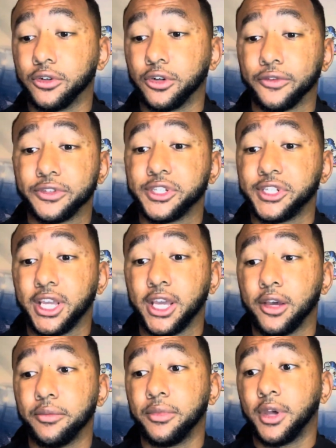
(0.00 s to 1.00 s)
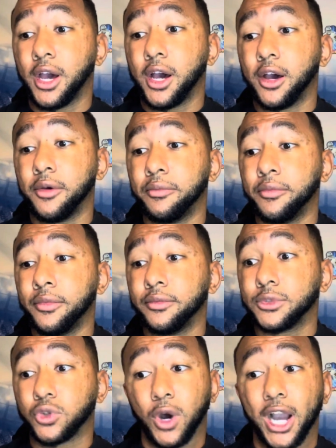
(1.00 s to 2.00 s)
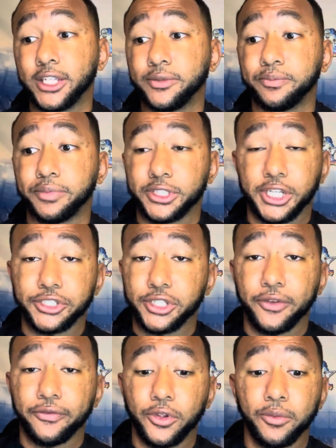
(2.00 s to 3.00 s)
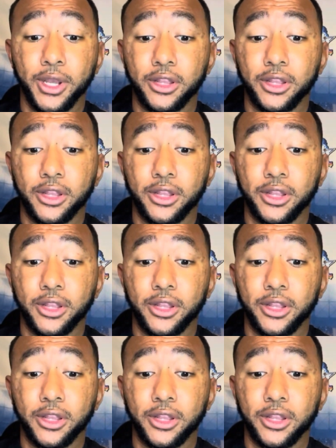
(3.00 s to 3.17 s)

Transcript: You're going to have to see him twice, potentially if you make